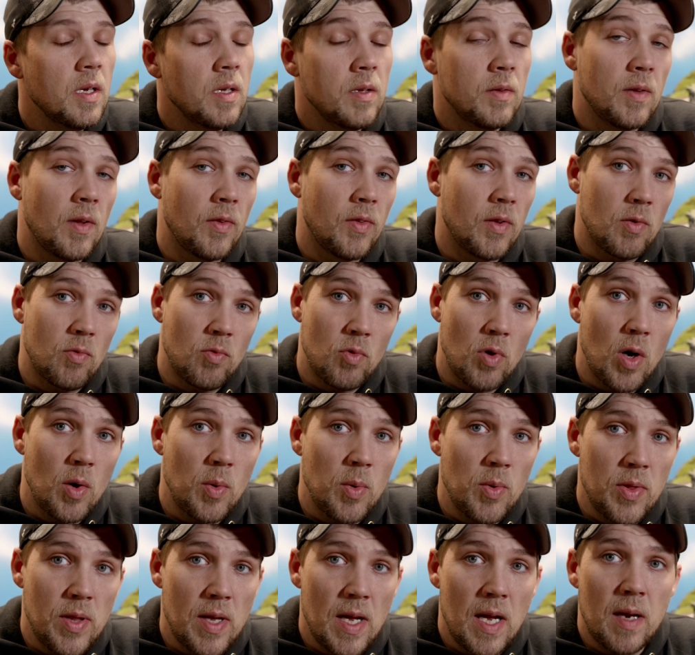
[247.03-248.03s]
Nothing wrong
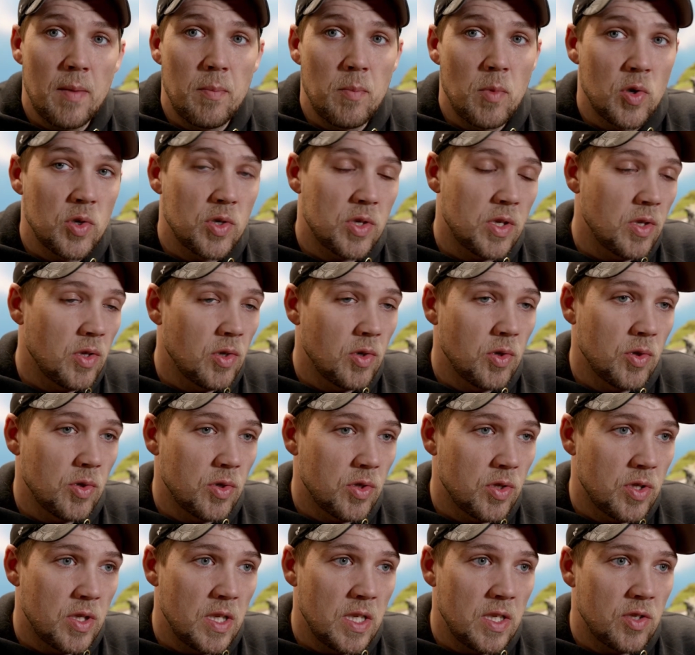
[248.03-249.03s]
with that. Most of
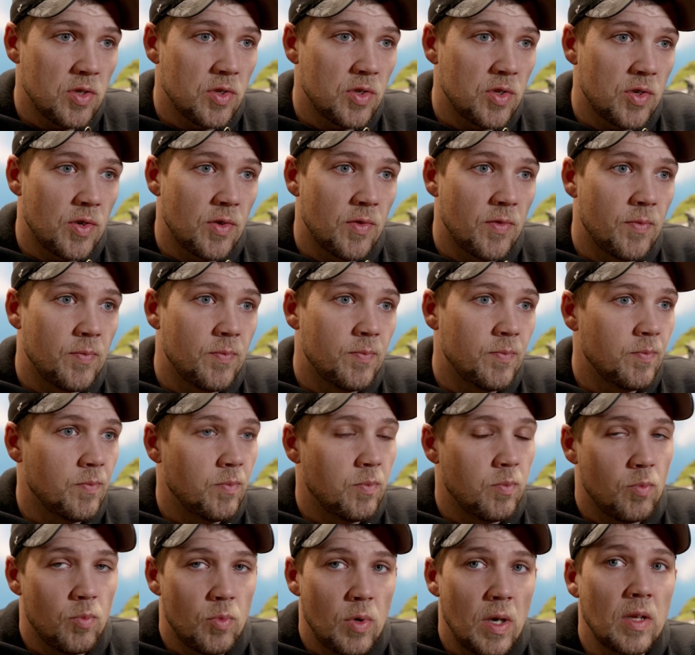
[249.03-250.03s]
those diesels are
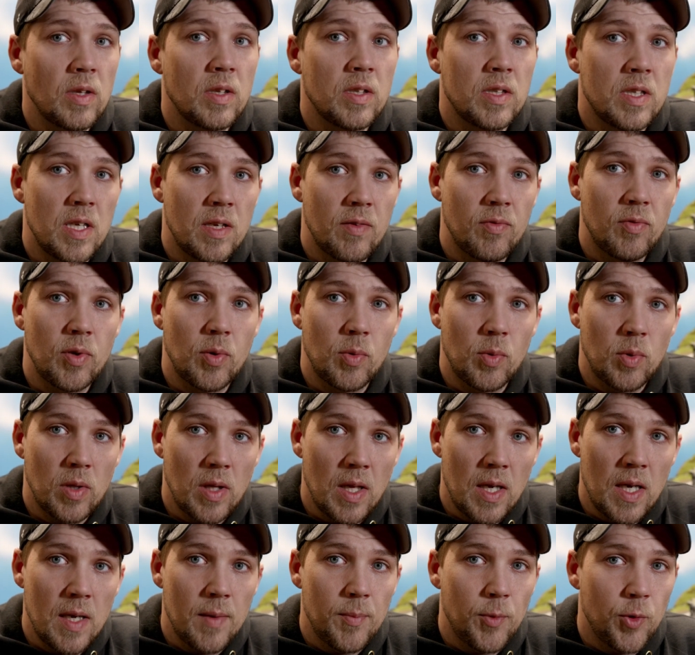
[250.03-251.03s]
relatively
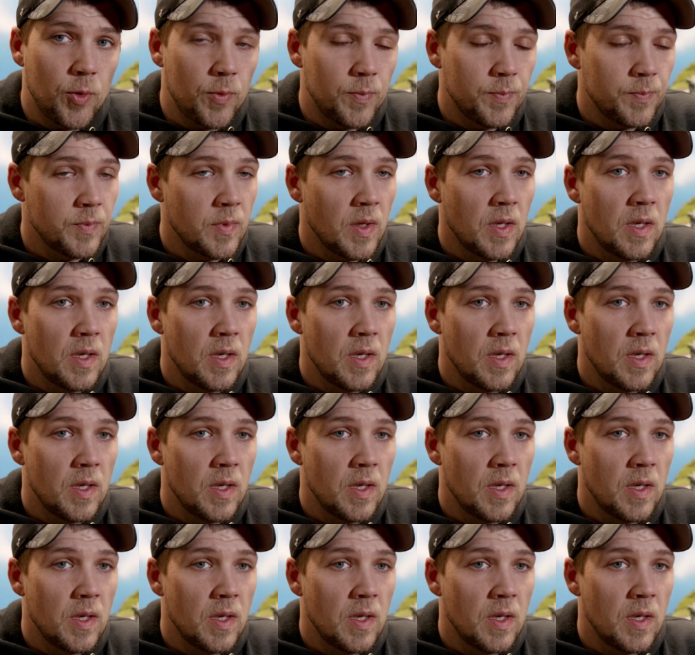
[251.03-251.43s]
reliable,